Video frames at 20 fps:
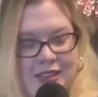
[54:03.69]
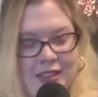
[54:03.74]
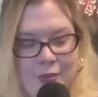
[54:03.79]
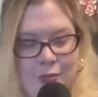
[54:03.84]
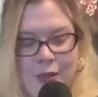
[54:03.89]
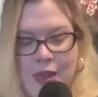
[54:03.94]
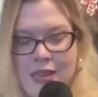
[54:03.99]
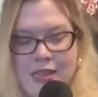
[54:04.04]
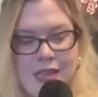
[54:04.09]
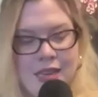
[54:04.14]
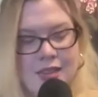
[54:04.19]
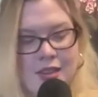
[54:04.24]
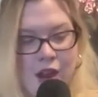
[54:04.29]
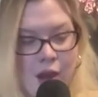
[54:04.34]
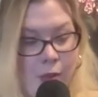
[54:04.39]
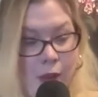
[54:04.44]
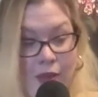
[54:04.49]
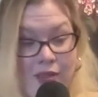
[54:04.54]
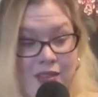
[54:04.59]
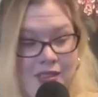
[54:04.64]
Me and Ten talk
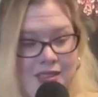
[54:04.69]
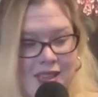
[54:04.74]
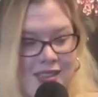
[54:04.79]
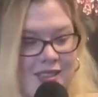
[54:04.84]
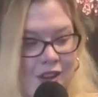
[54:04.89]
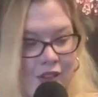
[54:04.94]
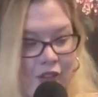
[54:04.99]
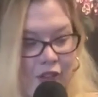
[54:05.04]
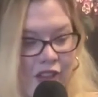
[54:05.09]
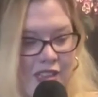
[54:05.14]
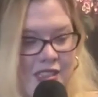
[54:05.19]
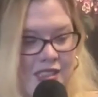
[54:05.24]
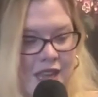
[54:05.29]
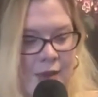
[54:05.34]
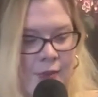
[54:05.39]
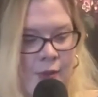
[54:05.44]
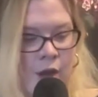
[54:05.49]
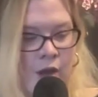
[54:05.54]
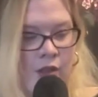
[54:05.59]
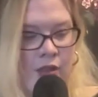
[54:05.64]
about these things on
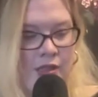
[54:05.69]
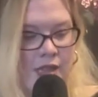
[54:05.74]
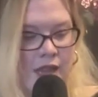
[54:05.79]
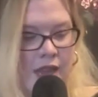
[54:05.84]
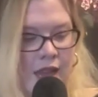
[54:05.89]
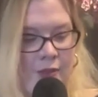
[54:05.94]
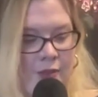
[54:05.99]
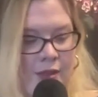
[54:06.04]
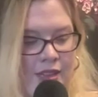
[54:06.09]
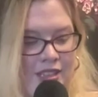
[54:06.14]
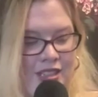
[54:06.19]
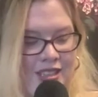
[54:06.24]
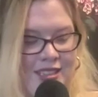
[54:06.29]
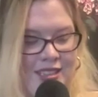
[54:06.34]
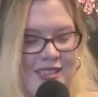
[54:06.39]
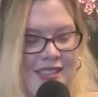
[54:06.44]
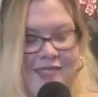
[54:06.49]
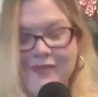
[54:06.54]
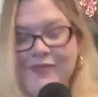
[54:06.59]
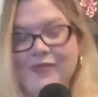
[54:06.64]
FaceTime all the time, and it's
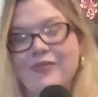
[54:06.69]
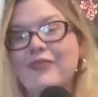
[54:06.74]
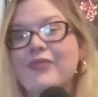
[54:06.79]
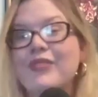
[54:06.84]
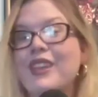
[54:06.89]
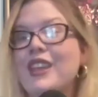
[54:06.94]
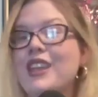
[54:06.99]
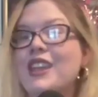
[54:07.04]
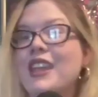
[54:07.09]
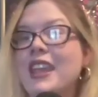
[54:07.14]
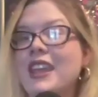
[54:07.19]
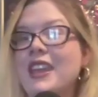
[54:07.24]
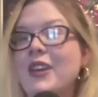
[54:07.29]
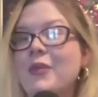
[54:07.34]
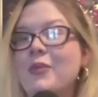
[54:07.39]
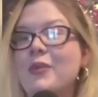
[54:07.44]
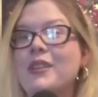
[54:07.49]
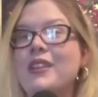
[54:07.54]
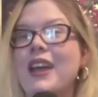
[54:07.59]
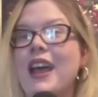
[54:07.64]
just you can't
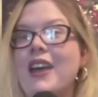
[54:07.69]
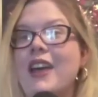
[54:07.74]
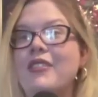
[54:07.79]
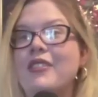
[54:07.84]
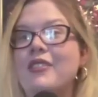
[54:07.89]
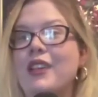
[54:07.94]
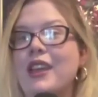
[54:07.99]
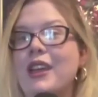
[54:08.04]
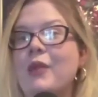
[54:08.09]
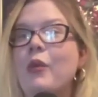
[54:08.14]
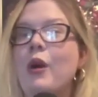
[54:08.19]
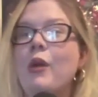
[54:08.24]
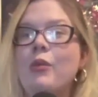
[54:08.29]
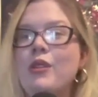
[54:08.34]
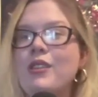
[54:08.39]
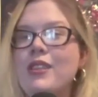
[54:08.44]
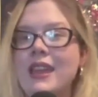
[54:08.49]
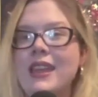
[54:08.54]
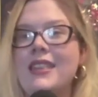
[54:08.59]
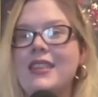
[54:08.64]
help but laugh of like, what
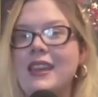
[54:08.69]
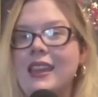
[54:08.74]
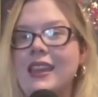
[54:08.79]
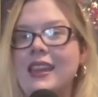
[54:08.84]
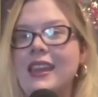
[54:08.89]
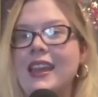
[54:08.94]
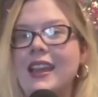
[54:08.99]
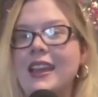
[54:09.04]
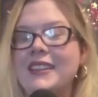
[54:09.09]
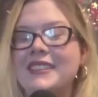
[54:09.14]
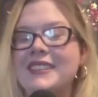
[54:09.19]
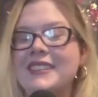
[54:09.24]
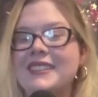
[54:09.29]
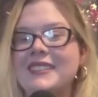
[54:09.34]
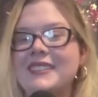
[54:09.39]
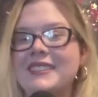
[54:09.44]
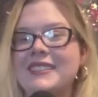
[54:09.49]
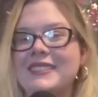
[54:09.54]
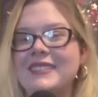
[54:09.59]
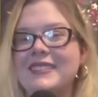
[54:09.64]
were they thinking?
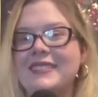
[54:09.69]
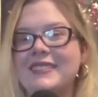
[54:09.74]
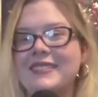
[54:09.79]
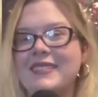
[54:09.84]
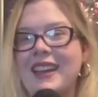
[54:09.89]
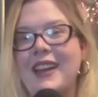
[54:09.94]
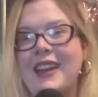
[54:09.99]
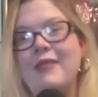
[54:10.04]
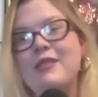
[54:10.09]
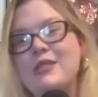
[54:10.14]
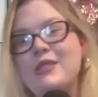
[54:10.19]
I wish